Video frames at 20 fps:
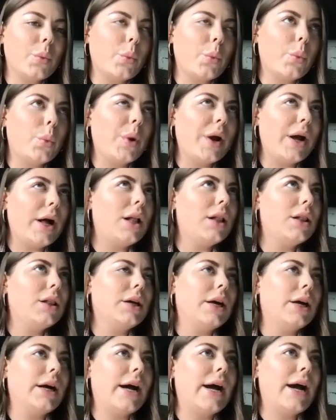
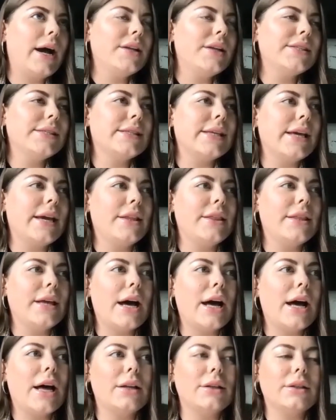Well, I'd say
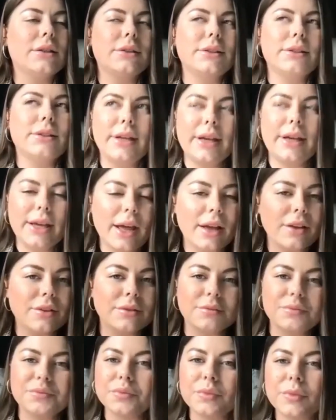that
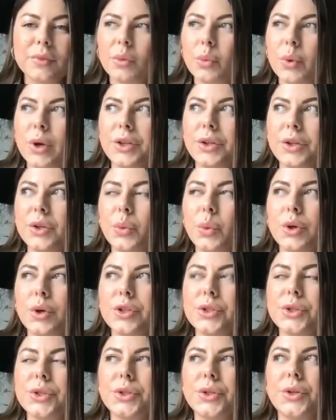again, when you
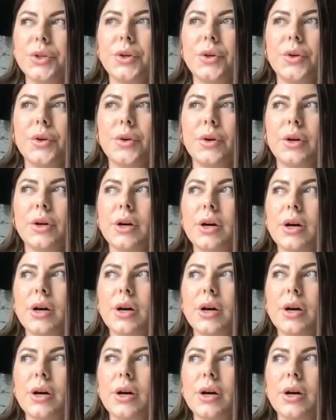want to